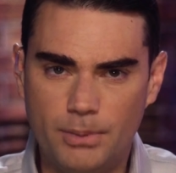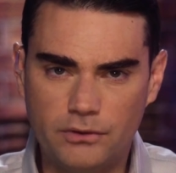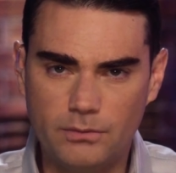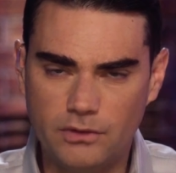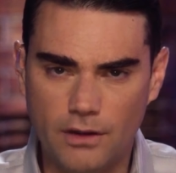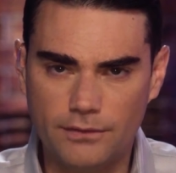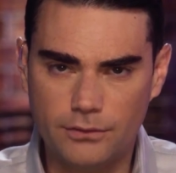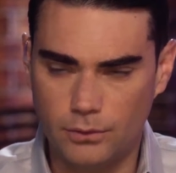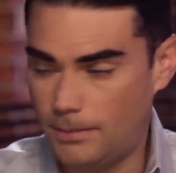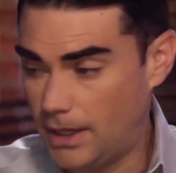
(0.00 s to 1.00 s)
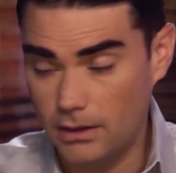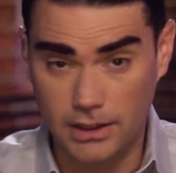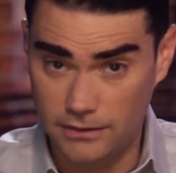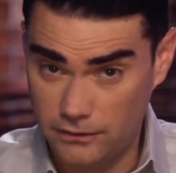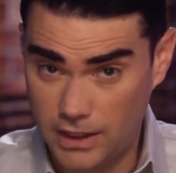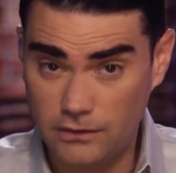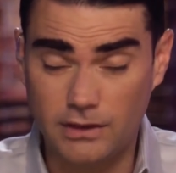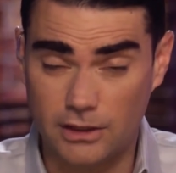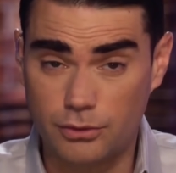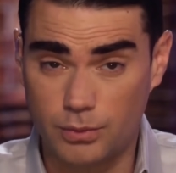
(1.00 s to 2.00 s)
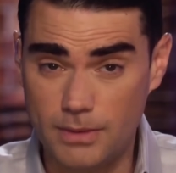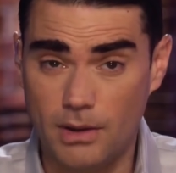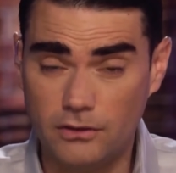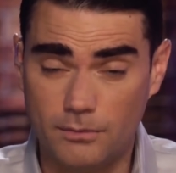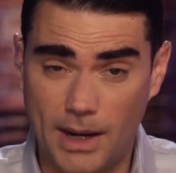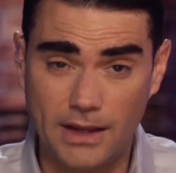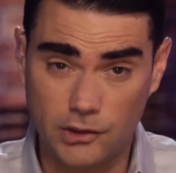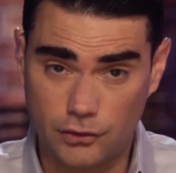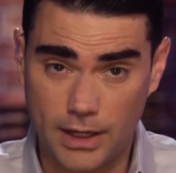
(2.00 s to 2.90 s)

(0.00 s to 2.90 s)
puts himself through apparently in this case like three months of pilot